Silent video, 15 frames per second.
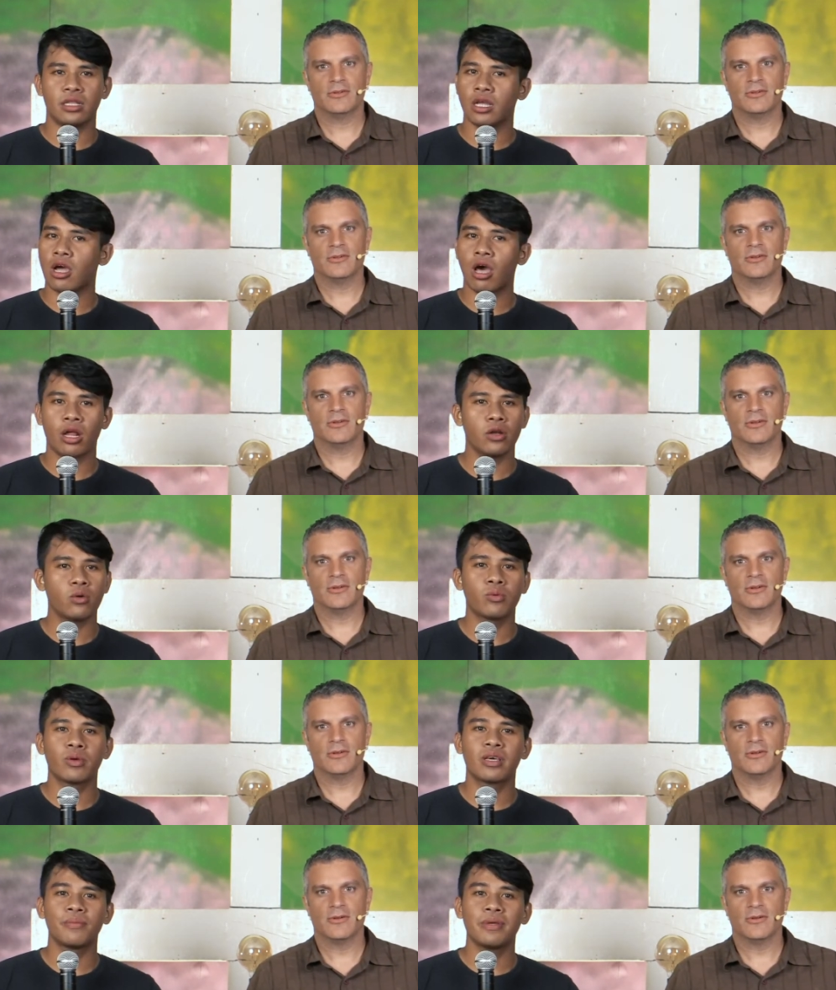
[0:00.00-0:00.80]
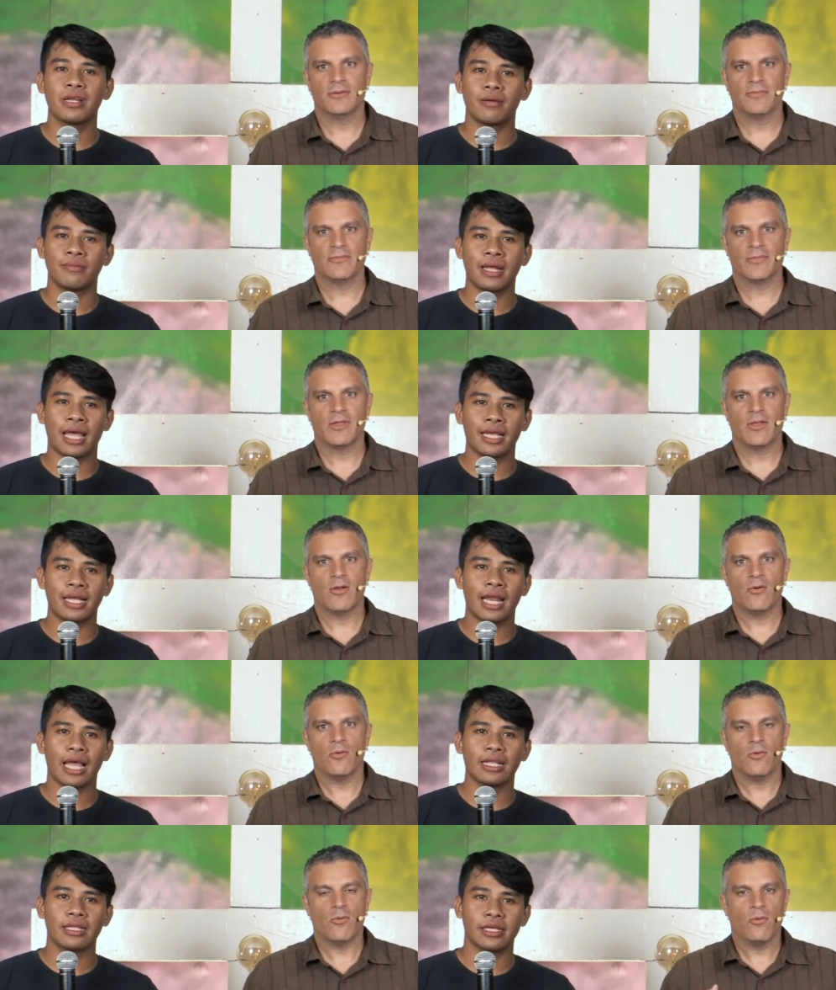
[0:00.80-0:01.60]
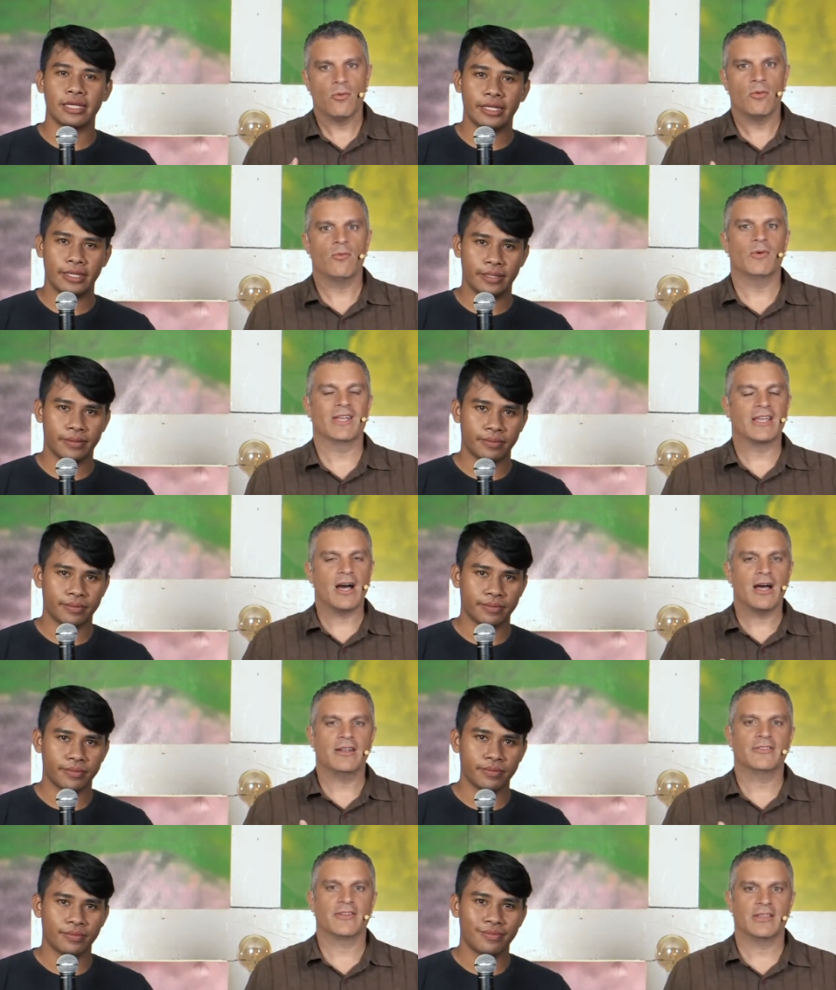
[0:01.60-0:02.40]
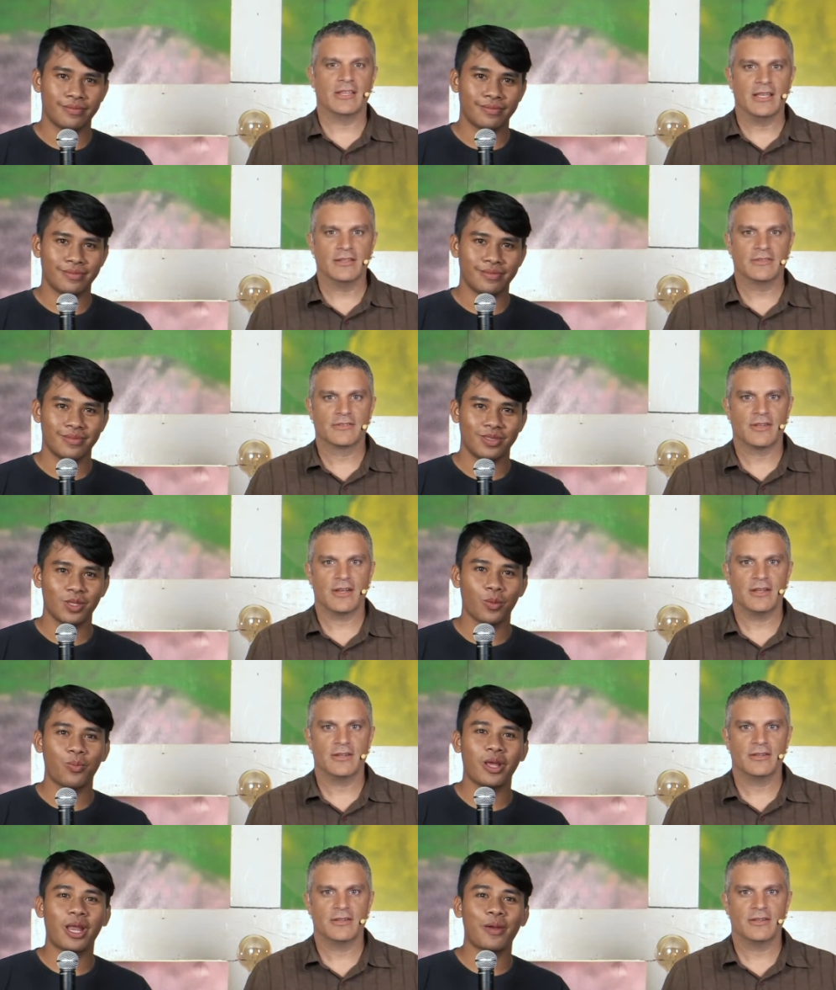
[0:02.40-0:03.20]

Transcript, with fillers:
Speaker 1: when
Speaker 2: God is on the inside.